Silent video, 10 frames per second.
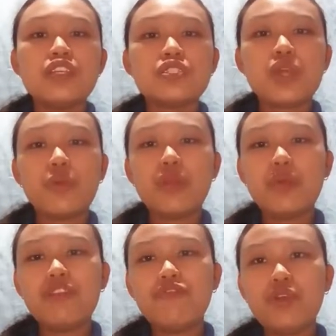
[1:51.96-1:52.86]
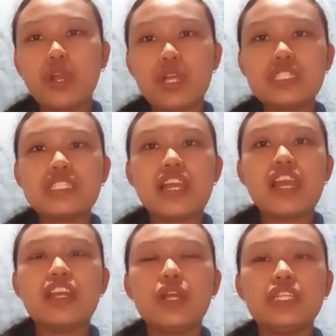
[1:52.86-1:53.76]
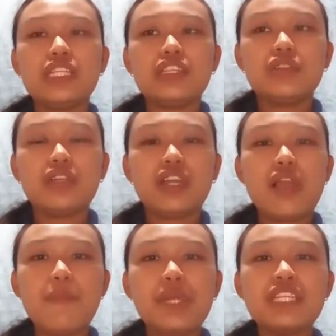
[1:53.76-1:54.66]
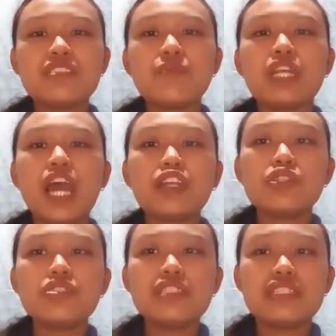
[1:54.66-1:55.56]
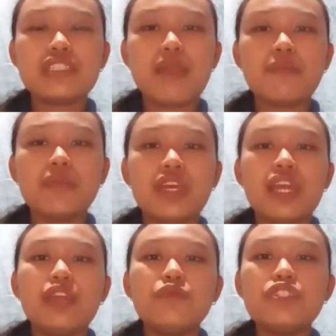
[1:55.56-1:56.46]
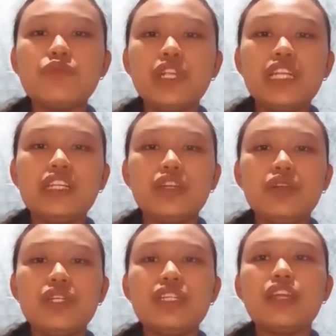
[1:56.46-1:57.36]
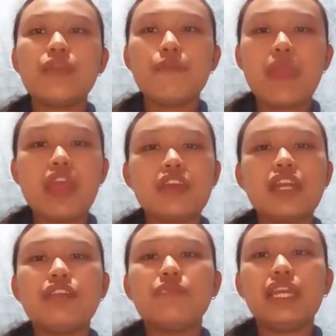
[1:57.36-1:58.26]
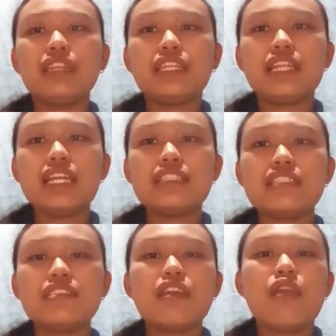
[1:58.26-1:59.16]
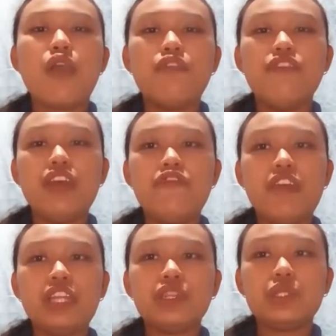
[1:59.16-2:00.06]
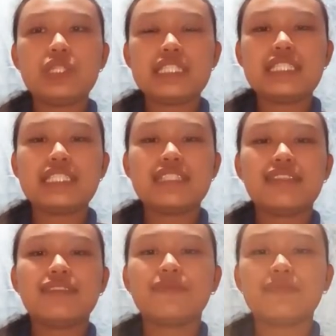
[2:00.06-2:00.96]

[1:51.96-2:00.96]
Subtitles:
So we will focus our audit on the company's production system, which will include the repair and maintenance of inventories.